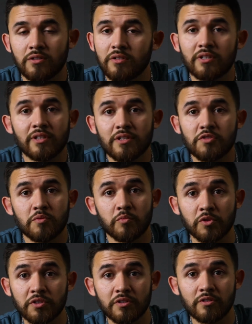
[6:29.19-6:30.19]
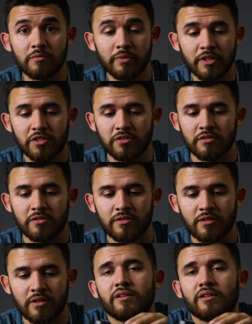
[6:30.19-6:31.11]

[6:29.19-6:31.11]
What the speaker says: you can get some really good pictures.